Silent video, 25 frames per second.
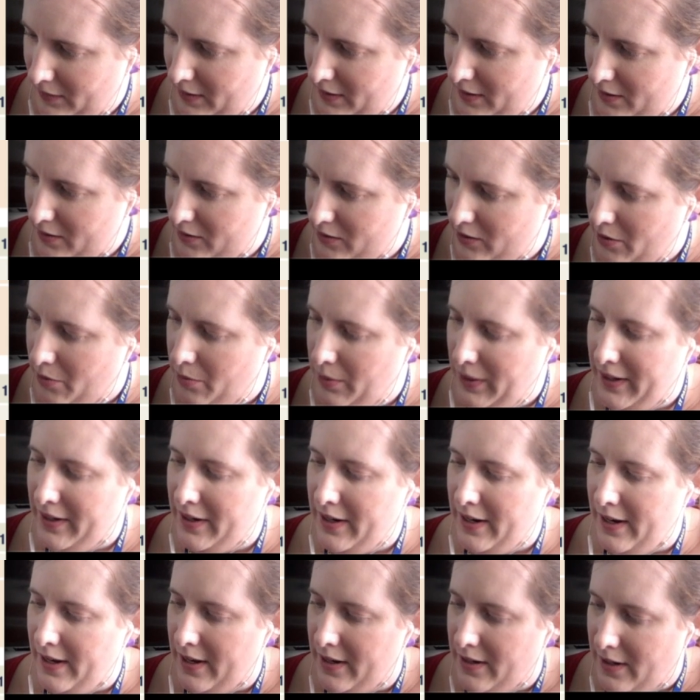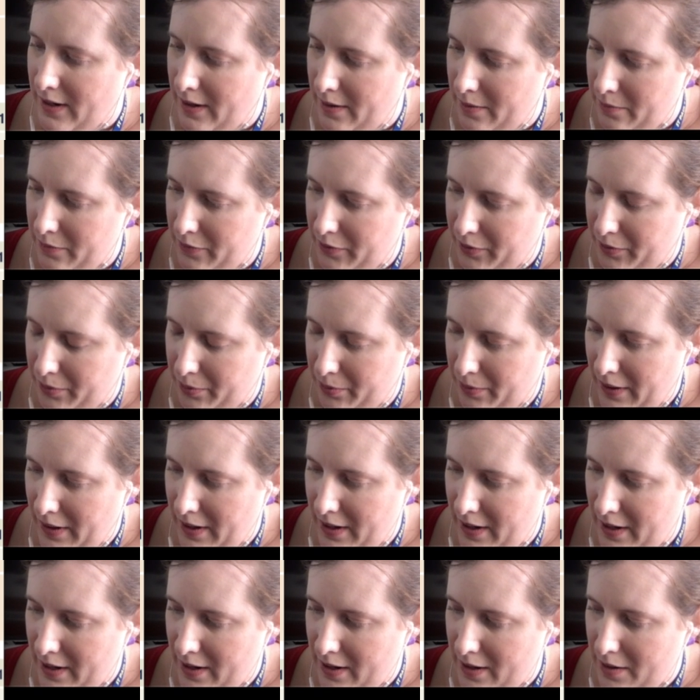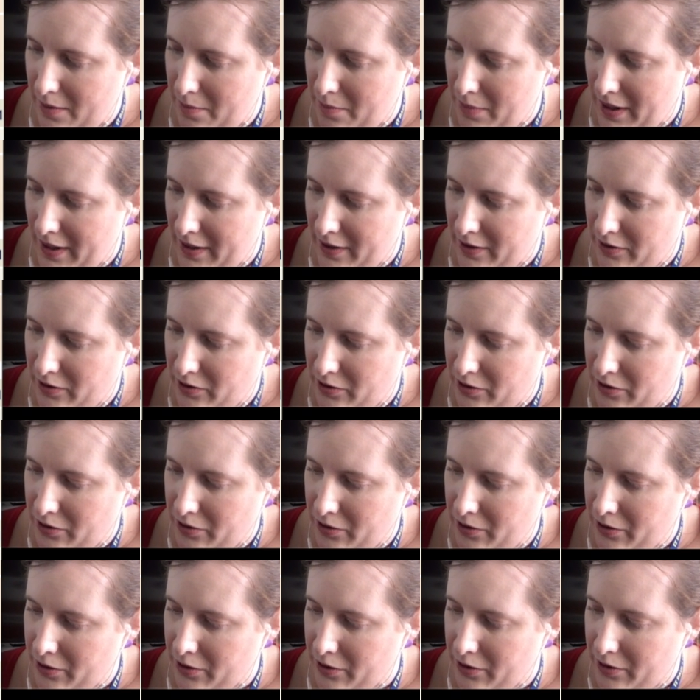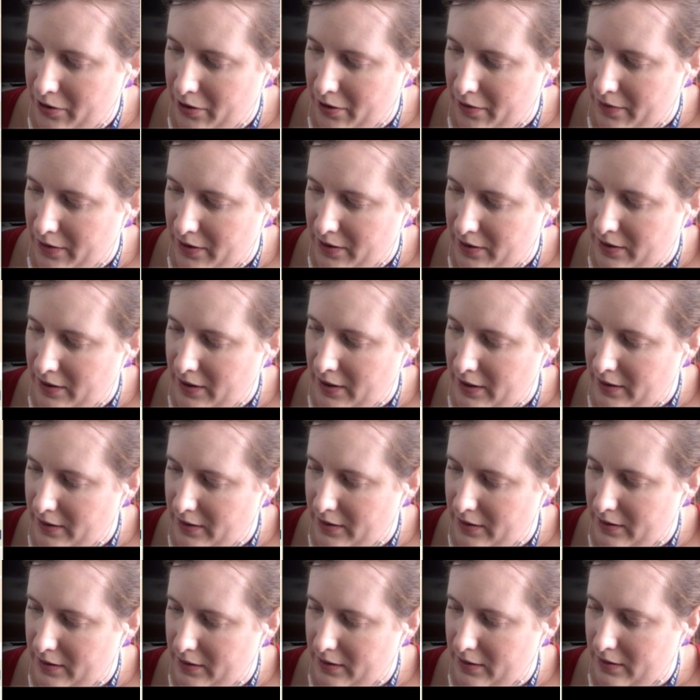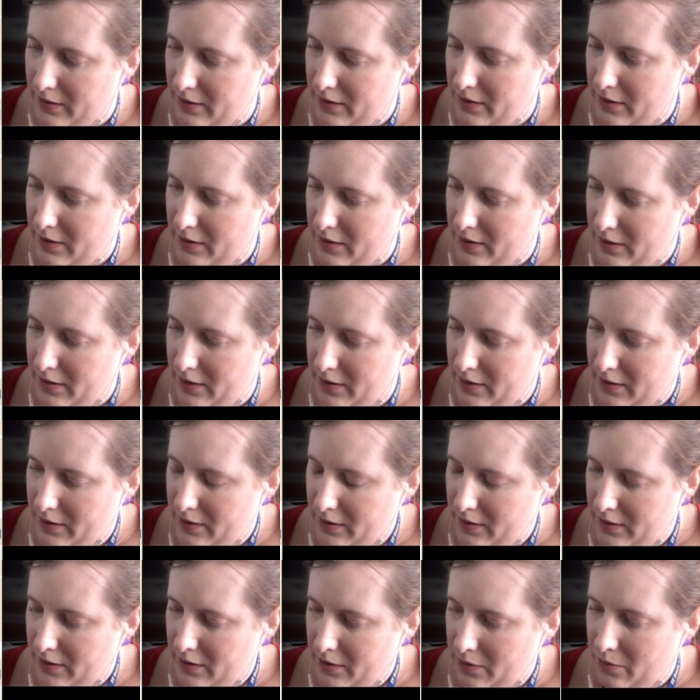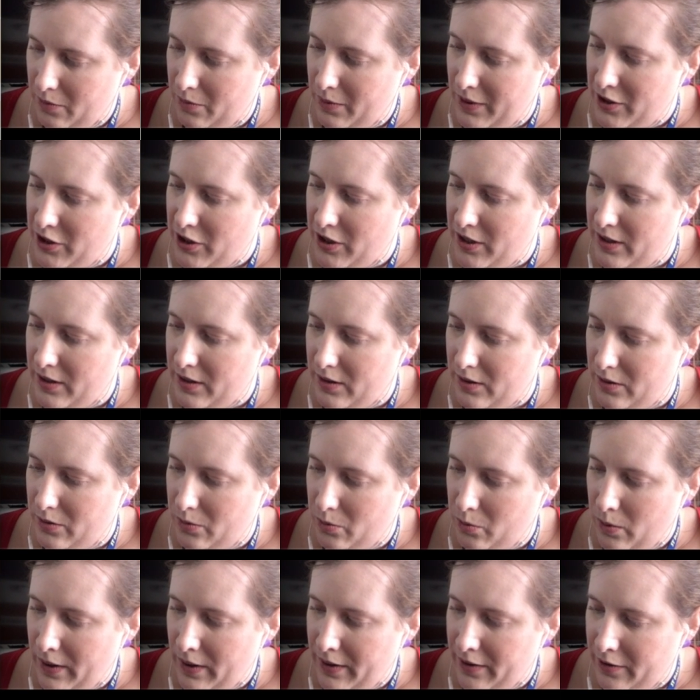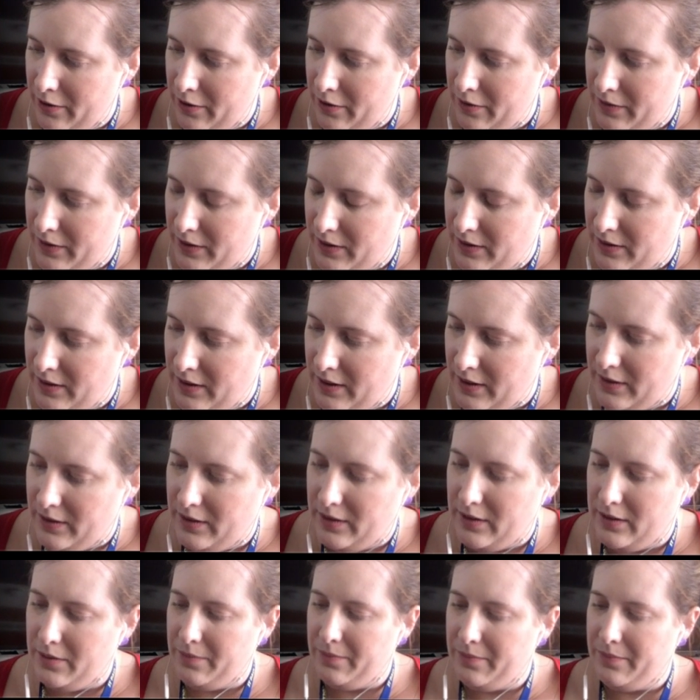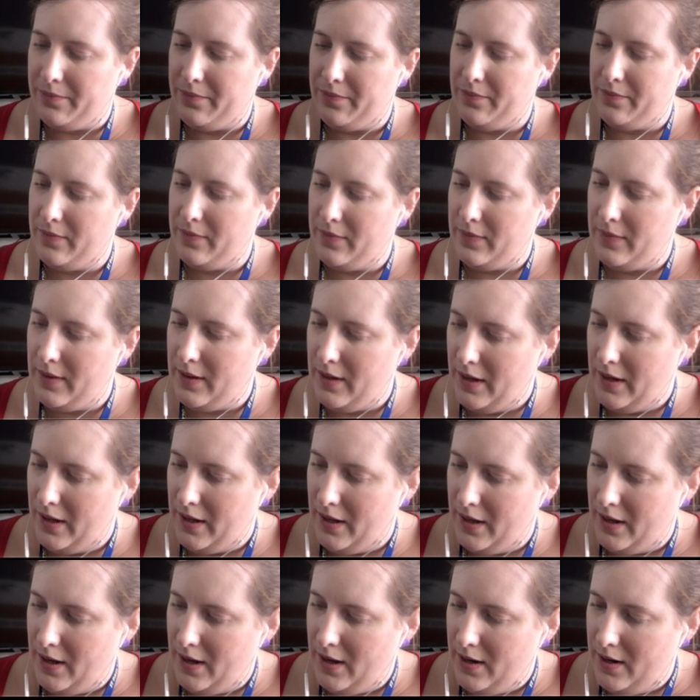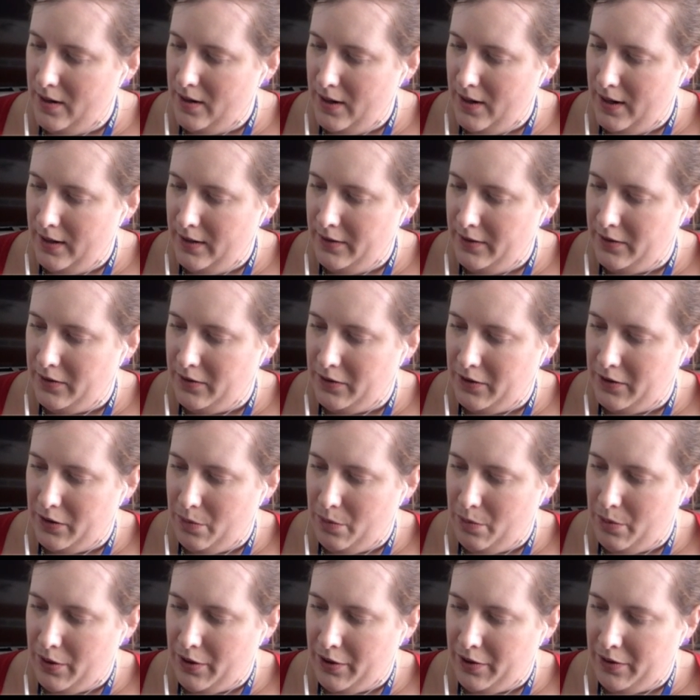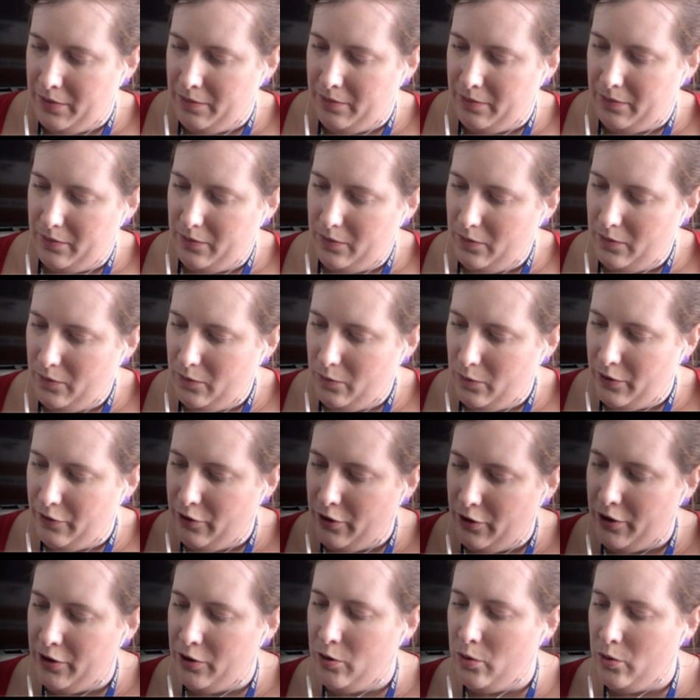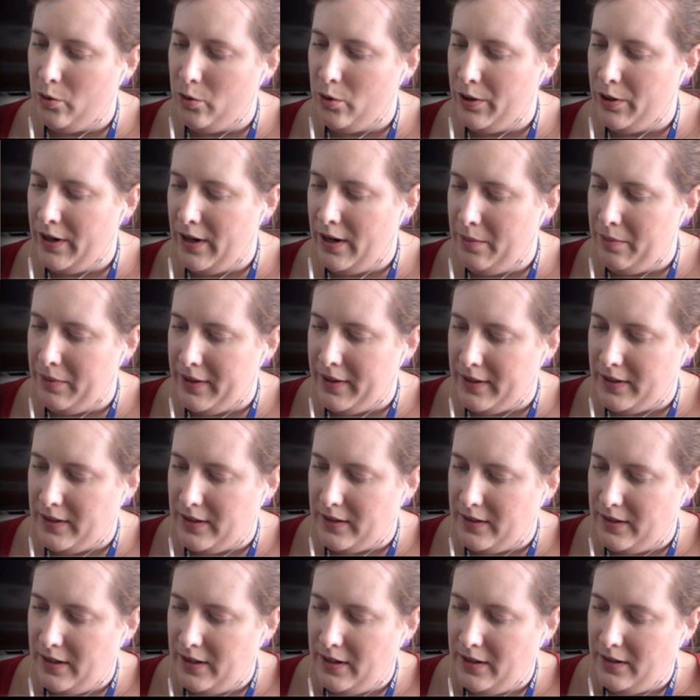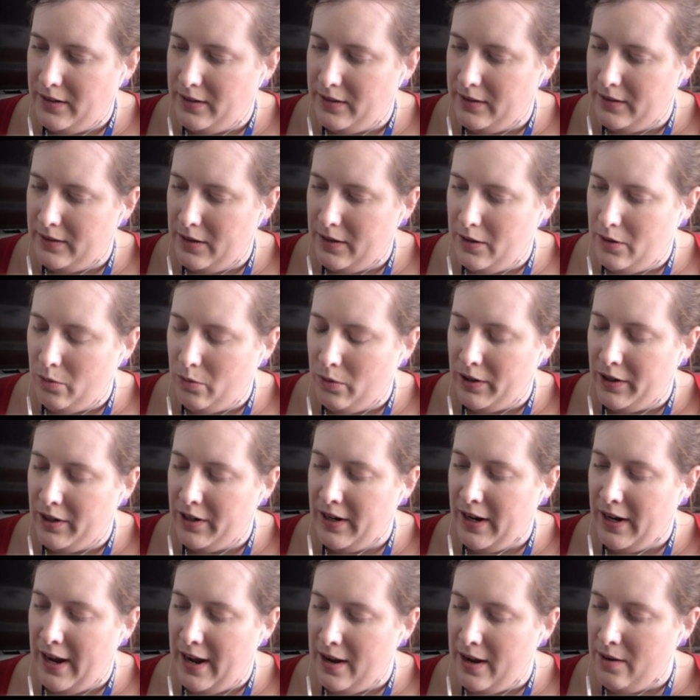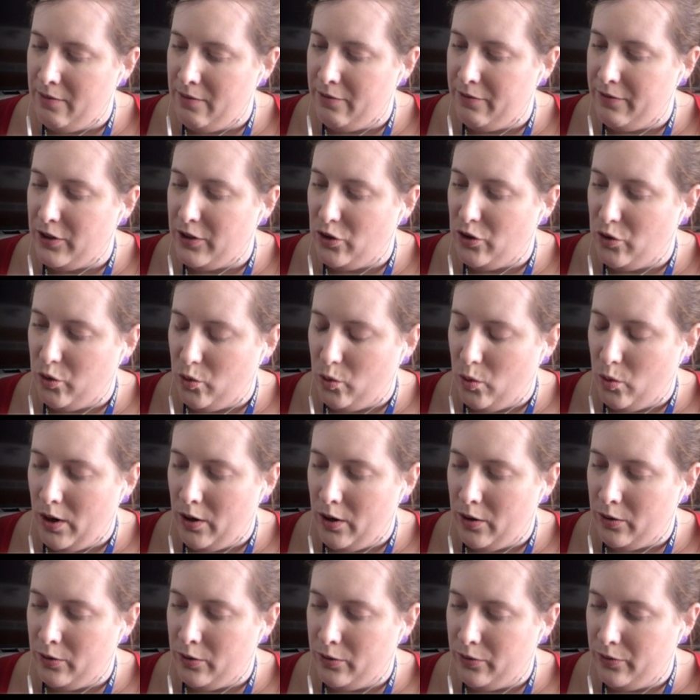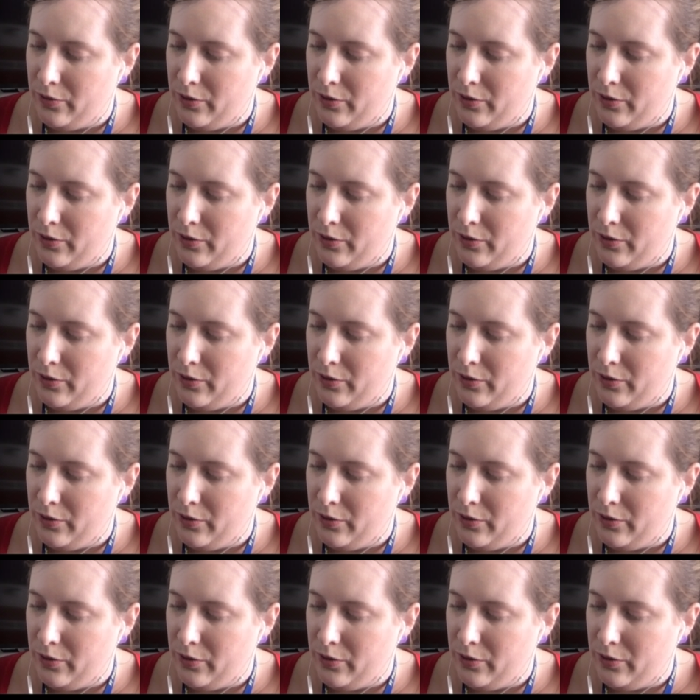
so we're going to end up 3 minus 2 over 6, which is 1 over 6. Now let's look at the bottom. We've got a quarter plus a 6. We're going to aim for 12